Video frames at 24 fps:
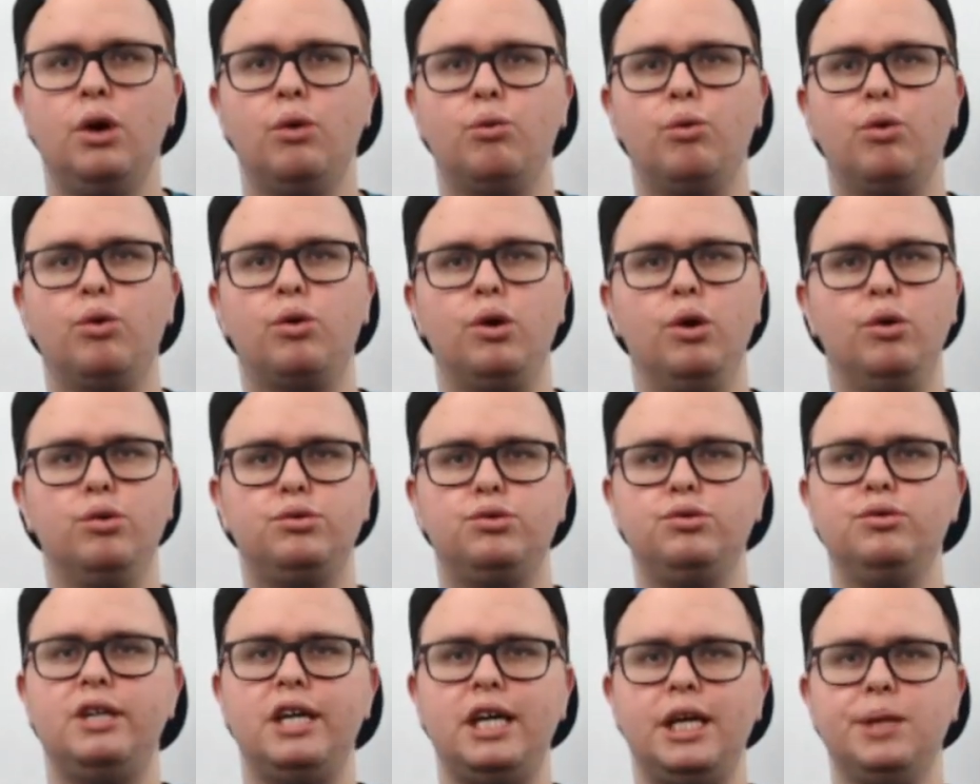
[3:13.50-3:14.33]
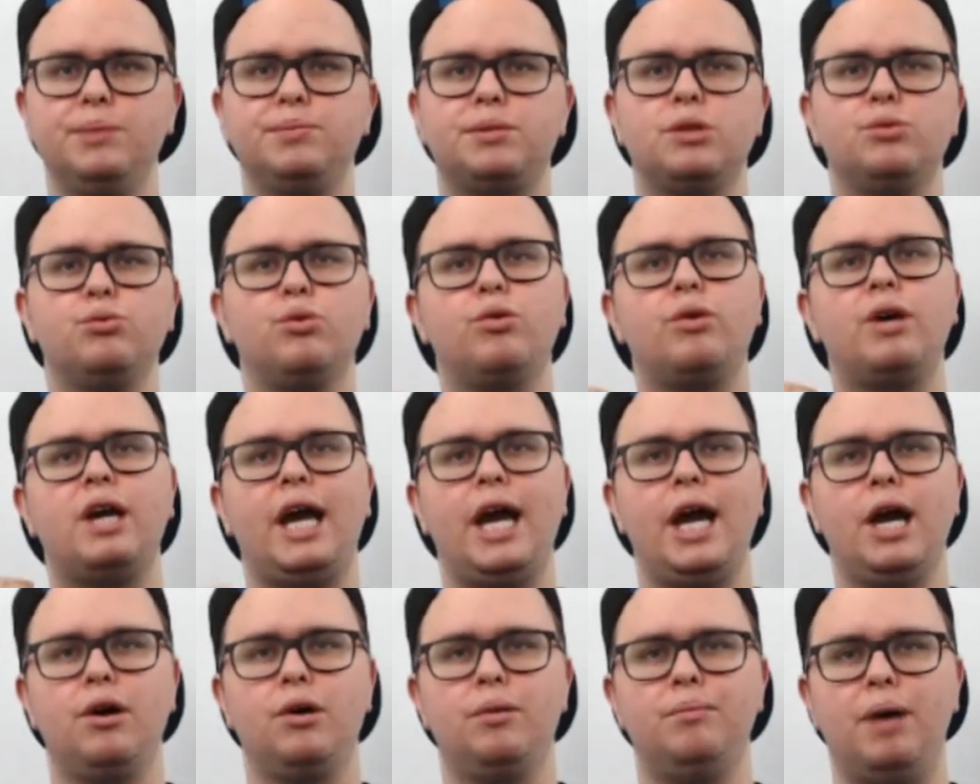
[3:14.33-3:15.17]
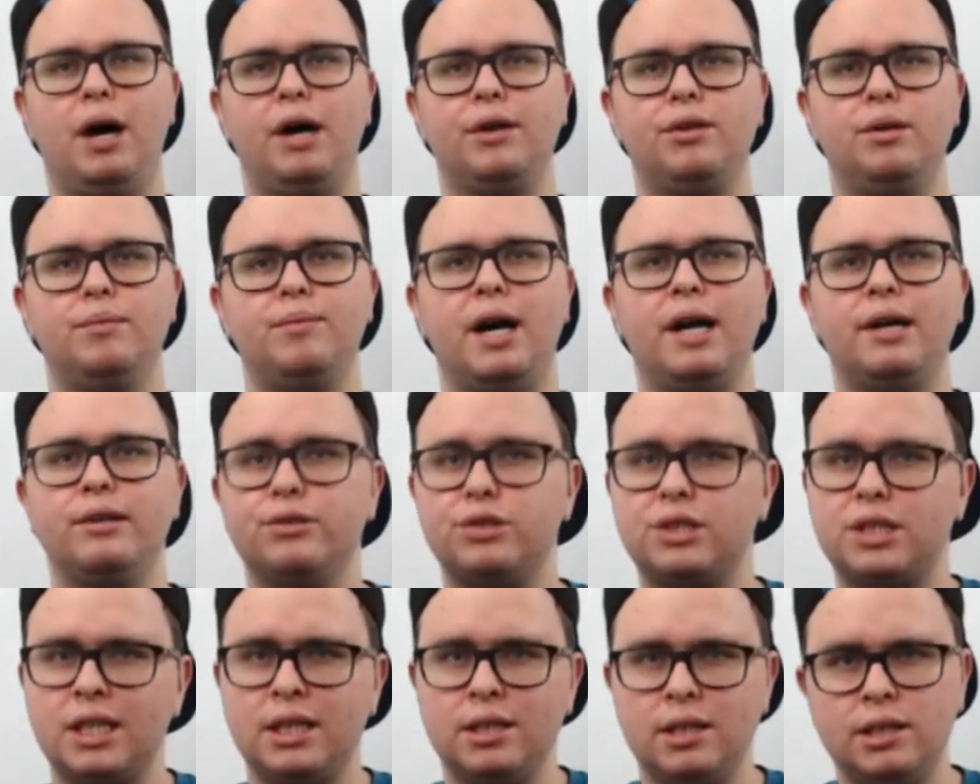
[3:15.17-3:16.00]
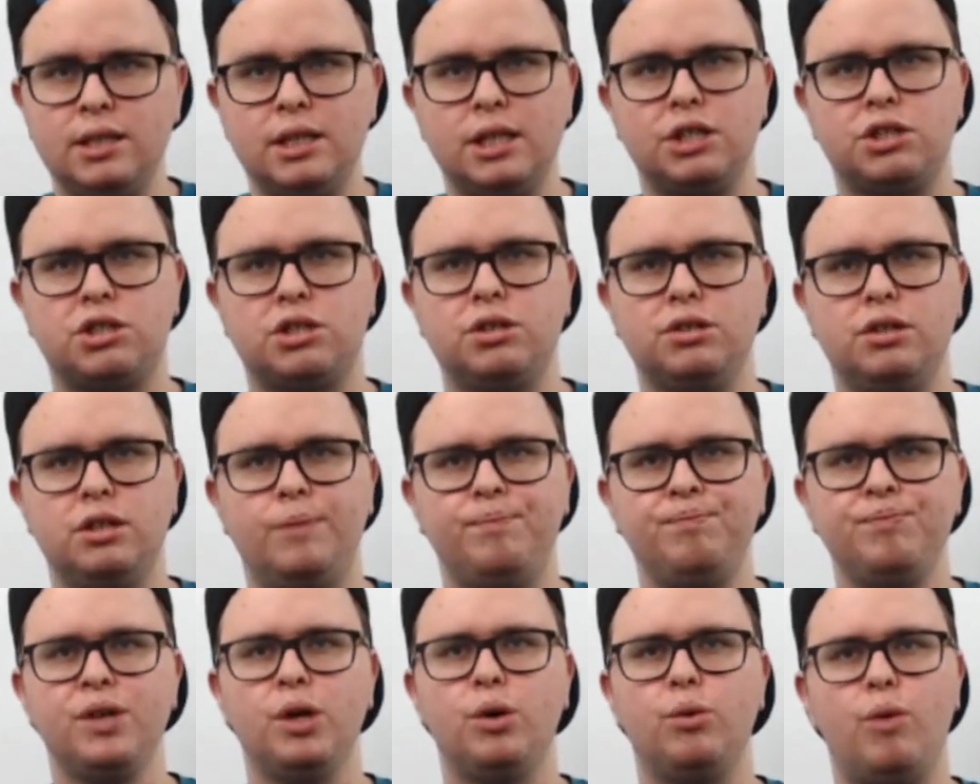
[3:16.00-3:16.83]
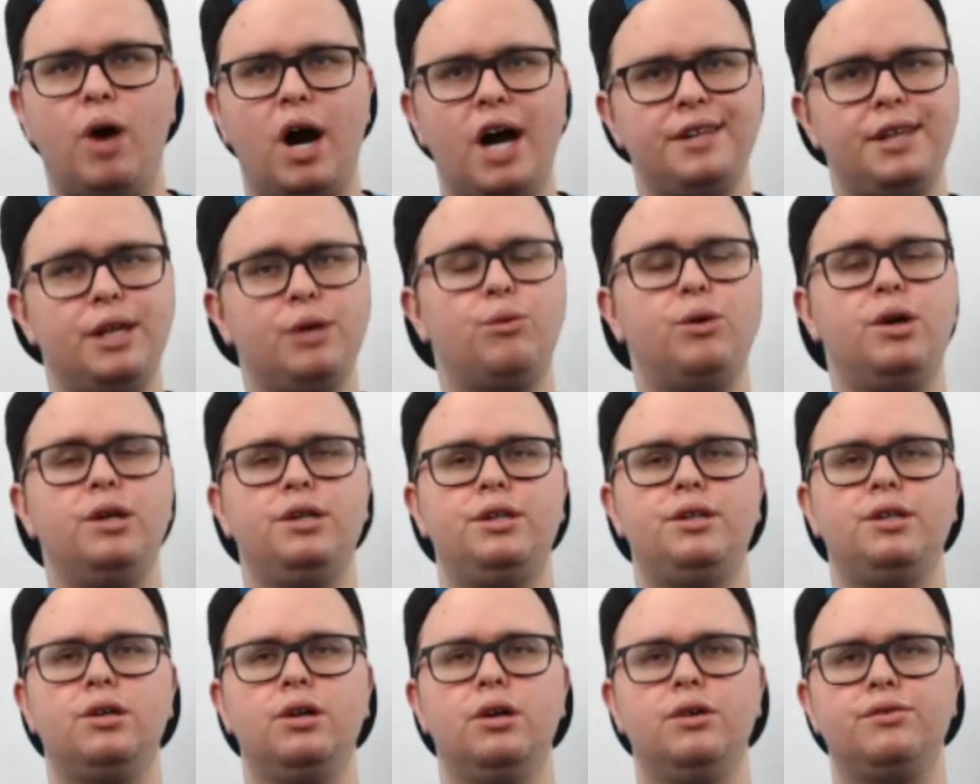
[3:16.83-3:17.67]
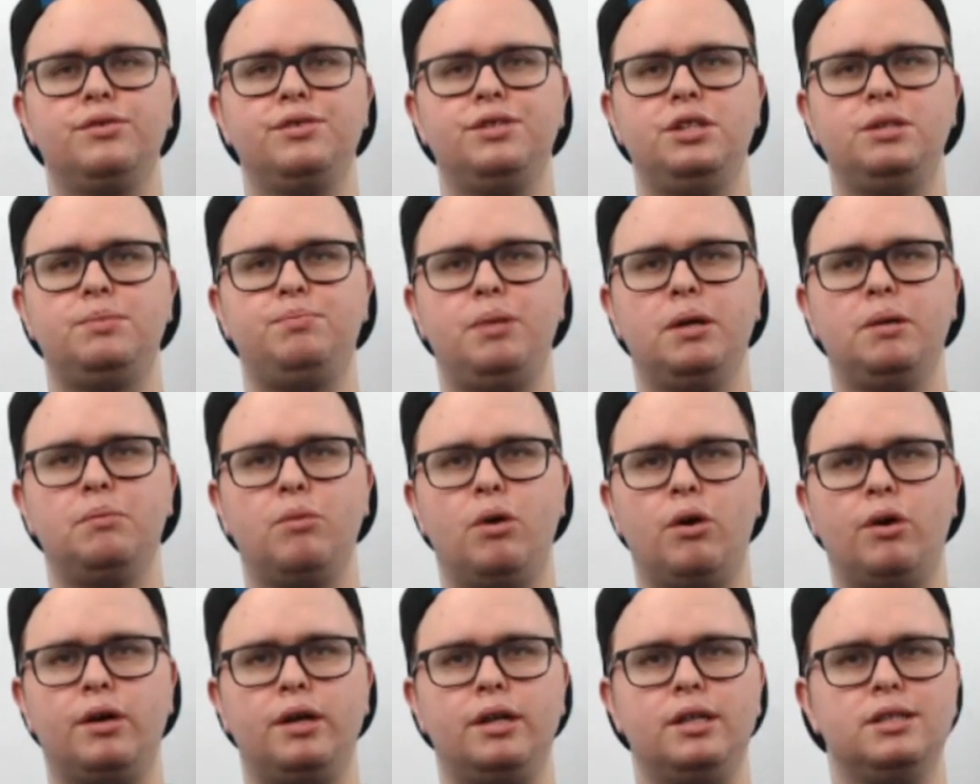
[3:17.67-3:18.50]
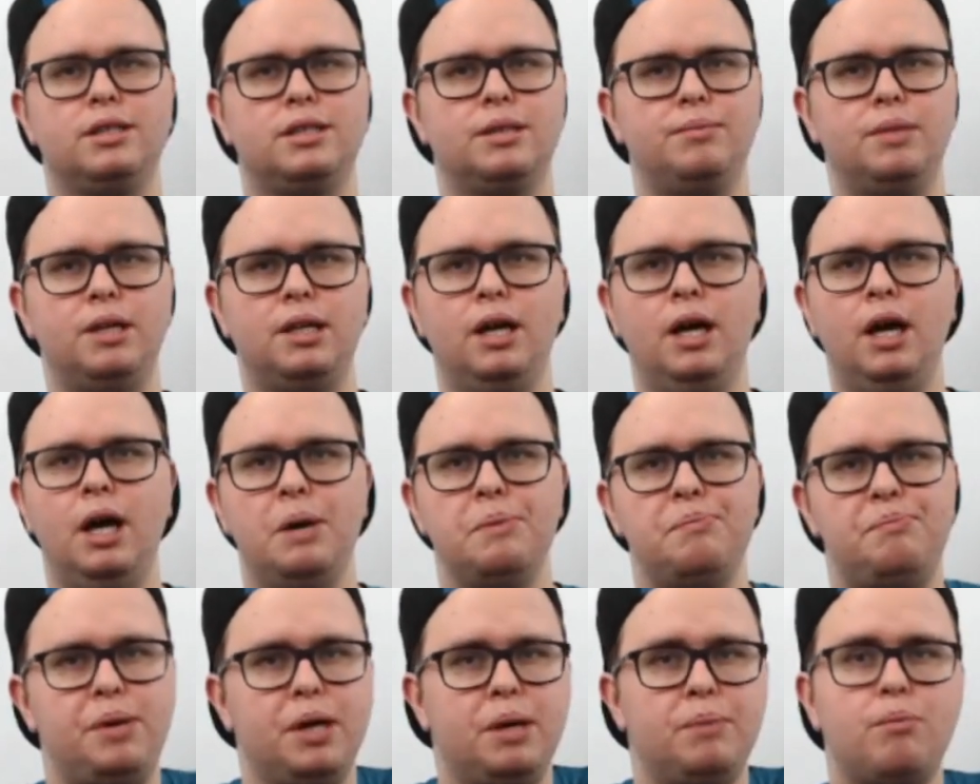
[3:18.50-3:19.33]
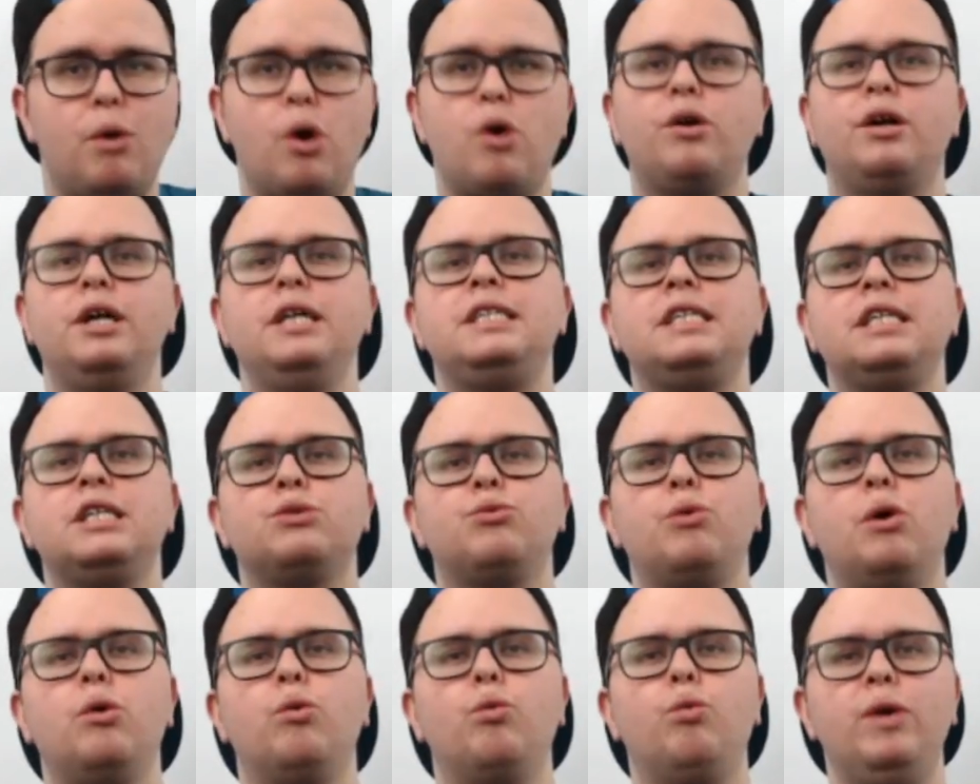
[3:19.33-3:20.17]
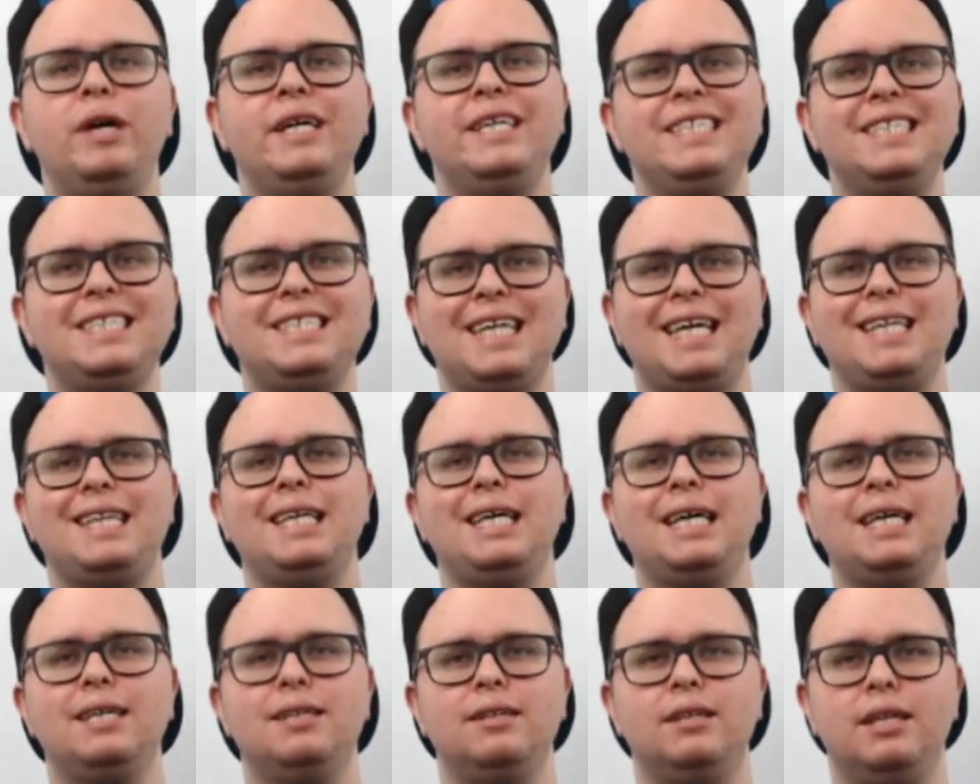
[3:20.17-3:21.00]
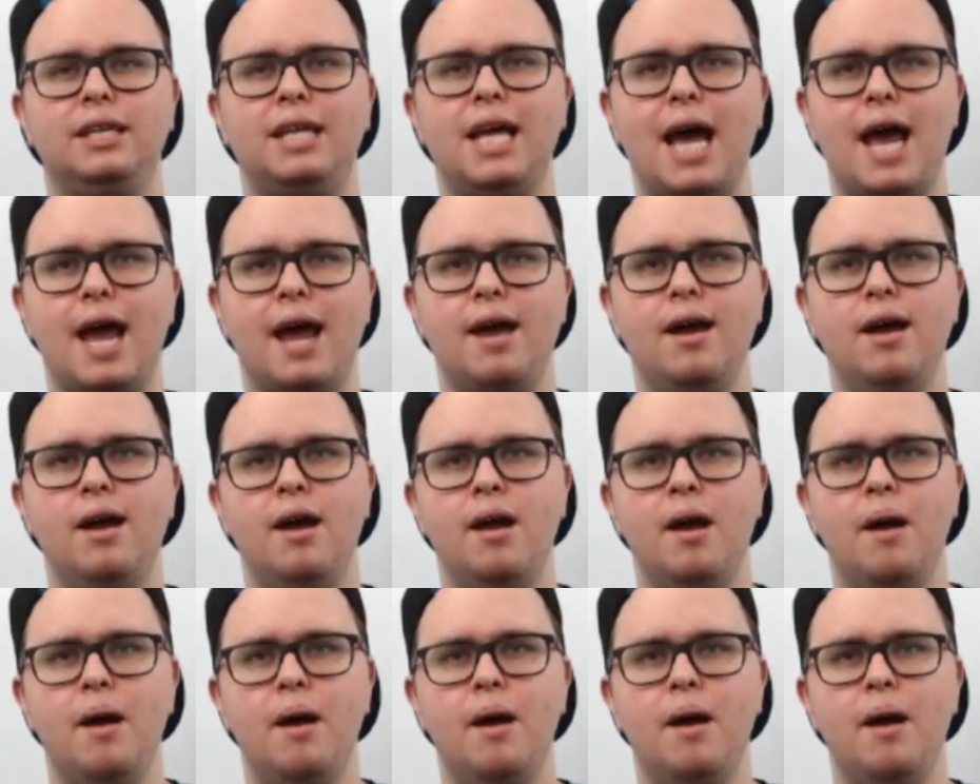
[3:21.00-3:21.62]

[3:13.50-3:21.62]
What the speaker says: will go to games and will care about them. I understand initially why they wanted to go for these big markets. I mean, big markets is what wins at the end of the day.